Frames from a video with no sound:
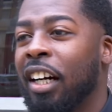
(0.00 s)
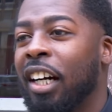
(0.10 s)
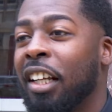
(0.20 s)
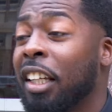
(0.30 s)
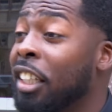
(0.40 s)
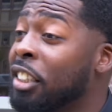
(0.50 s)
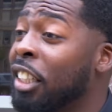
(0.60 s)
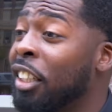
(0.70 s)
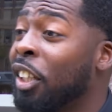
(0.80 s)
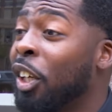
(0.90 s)
A six
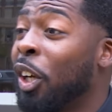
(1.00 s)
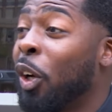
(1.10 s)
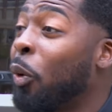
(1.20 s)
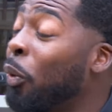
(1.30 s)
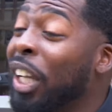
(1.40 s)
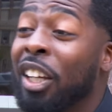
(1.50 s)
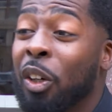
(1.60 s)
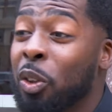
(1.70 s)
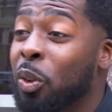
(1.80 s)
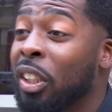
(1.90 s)
year veteran now
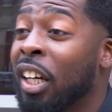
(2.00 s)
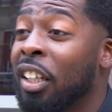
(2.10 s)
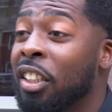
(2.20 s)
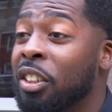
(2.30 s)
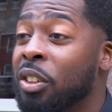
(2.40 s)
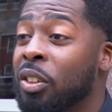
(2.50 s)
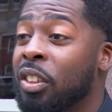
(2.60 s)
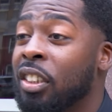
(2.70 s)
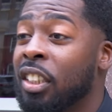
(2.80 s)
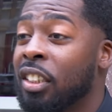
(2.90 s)
working
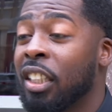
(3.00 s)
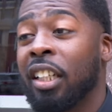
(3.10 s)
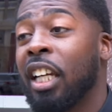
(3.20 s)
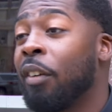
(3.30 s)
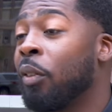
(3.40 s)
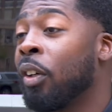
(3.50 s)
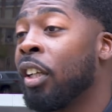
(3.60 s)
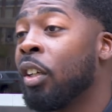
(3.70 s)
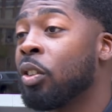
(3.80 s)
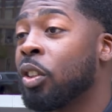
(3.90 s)
patrol. From
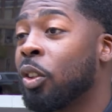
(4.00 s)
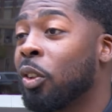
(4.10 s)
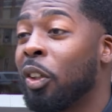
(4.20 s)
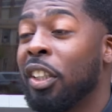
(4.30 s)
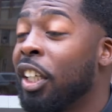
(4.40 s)
Washington, D.C.,